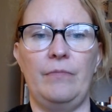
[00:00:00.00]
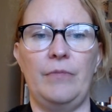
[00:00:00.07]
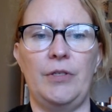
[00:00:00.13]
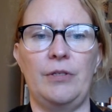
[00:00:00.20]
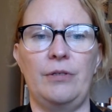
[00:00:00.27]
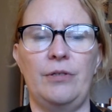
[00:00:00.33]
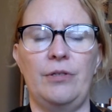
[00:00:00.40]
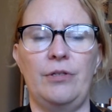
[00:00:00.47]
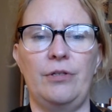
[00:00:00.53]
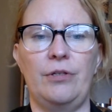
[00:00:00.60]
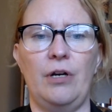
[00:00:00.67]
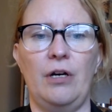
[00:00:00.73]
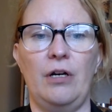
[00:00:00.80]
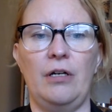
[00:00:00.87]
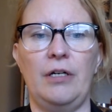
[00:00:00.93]
the
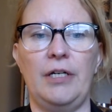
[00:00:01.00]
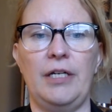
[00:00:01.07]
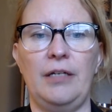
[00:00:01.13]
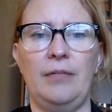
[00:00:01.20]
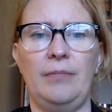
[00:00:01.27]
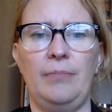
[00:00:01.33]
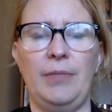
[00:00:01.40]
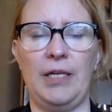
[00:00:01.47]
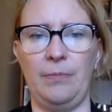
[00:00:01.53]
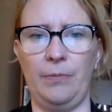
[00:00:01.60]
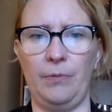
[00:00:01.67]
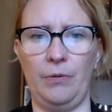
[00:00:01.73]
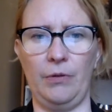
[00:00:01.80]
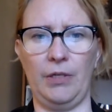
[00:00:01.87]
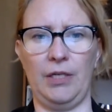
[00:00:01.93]
starting
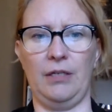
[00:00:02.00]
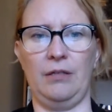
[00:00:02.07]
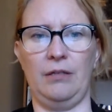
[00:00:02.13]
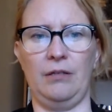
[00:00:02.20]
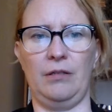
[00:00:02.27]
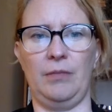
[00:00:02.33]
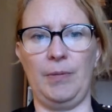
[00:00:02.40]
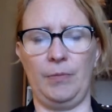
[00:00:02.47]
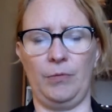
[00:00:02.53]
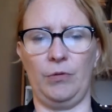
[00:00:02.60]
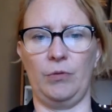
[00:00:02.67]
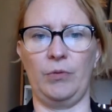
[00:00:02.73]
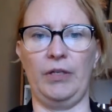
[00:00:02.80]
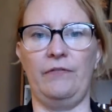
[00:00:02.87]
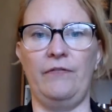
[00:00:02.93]
people the people
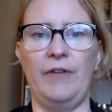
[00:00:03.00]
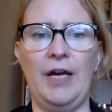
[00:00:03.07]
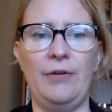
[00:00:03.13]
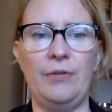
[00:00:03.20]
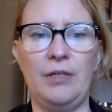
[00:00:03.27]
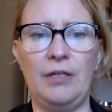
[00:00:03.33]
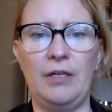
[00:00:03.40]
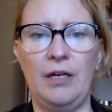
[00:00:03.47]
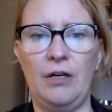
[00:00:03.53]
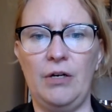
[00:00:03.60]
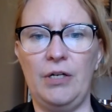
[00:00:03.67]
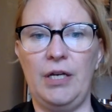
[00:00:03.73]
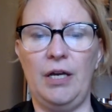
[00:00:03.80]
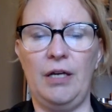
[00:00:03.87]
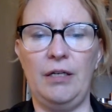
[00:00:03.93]
who really founded
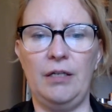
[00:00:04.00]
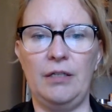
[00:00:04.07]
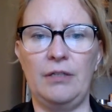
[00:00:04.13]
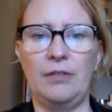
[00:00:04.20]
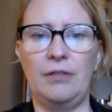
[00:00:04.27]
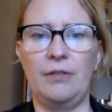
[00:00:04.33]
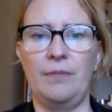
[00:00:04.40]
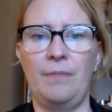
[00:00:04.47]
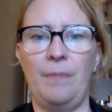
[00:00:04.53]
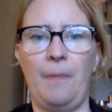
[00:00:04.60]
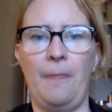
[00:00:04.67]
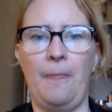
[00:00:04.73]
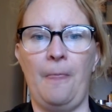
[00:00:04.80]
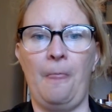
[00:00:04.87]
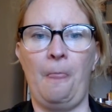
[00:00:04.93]
aeronautics.
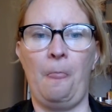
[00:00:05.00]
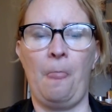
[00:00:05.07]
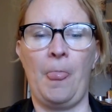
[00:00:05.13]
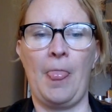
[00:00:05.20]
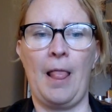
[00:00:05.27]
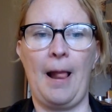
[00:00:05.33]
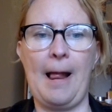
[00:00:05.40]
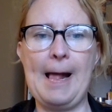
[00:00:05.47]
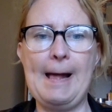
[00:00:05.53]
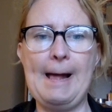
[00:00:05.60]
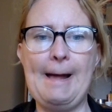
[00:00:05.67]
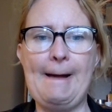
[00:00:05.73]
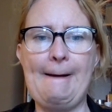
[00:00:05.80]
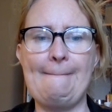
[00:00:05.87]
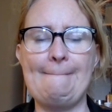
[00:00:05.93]

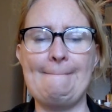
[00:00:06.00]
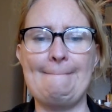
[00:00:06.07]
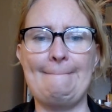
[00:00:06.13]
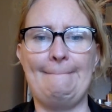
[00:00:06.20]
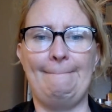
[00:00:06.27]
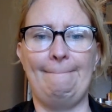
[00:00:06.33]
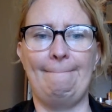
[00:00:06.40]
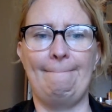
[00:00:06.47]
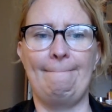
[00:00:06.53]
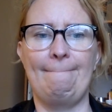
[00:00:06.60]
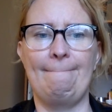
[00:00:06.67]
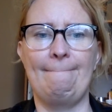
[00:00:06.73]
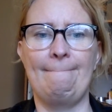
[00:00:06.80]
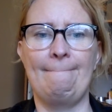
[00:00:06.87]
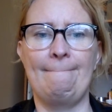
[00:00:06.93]

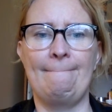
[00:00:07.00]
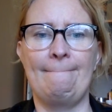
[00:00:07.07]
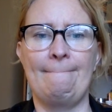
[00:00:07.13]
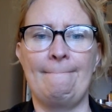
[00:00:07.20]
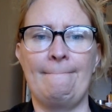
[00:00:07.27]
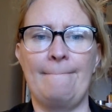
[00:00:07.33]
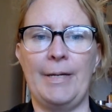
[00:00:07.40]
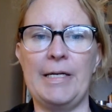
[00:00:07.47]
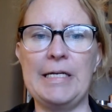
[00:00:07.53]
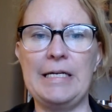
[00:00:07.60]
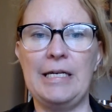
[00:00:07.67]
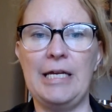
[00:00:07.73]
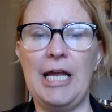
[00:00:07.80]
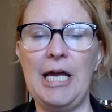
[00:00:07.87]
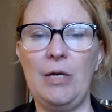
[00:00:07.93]
But
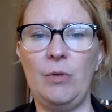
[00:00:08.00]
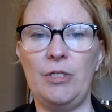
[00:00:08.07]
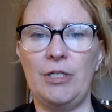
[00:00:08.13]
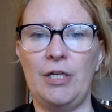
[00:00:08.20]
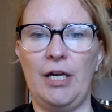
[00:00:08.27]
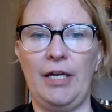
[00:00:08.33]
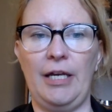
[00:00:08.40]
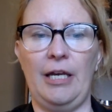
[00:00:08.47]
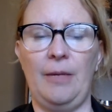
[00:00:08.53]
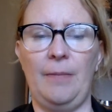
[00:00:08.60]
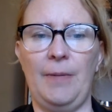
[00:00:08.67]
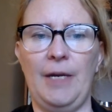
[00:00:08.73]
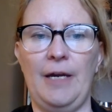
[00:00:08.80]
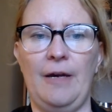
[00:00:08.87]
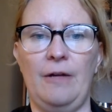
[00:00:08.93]
now we're talking
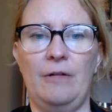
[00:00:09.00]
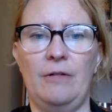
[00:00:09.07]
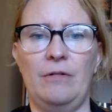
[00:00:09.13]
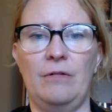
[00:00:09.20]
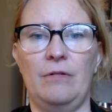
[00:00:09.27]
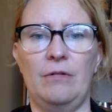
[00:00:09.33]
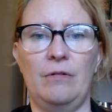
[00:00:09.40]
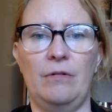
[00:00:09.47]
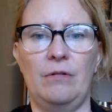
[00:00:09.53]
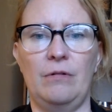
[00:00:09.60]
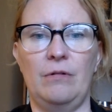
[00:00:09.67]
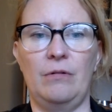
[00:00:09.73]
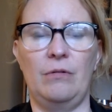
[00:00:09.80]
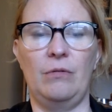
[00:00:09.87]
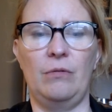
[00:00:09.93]
about
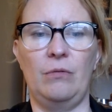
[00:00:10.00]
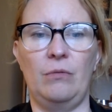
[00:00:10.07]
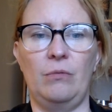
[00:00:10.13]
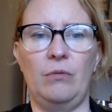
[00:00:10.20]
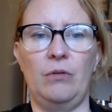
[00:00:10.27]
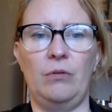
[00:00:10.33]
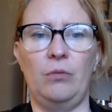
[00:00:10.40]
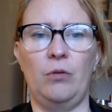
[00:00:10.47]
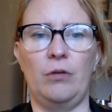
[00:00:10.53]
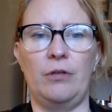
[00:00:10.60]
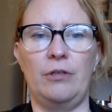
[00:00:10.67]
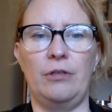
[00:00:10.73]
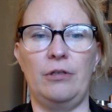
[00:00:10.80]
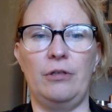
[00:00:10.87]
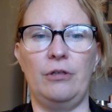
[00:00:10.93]
World War
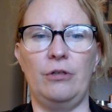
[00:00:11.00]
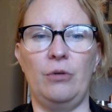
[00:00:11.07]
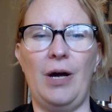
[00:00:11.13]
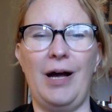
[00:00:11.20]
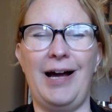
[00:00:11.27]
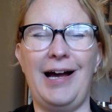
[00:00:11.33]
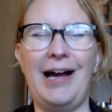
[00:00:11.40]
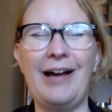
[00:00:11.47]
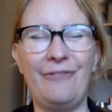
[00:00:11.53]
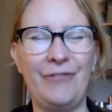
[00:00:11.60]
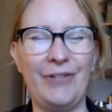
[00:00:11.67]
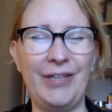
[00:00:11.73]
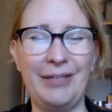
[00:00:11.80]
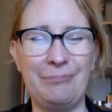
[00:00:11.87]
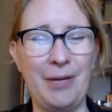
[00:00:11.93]
II. I
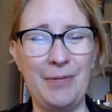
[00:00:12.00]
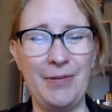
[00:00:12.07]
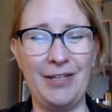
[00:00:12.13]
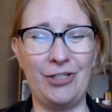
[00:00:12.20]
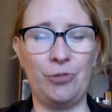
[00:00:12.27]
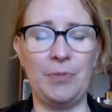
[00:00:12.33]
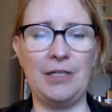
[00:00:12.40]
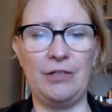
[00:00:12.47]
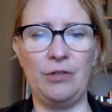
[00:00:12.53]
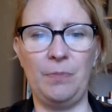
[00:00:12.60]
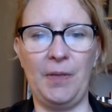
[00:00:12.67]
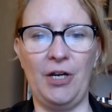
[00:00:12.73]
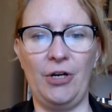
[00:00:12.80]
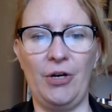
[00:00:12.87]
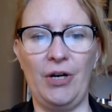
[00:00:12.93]
feel like maybe that should be a new
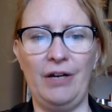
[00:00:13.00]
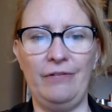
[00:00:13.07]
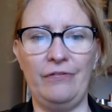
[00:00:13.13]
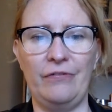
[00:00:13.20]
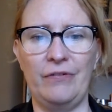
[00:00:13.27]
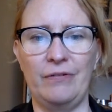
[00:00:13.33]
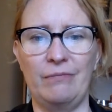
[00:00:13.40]
paragraph.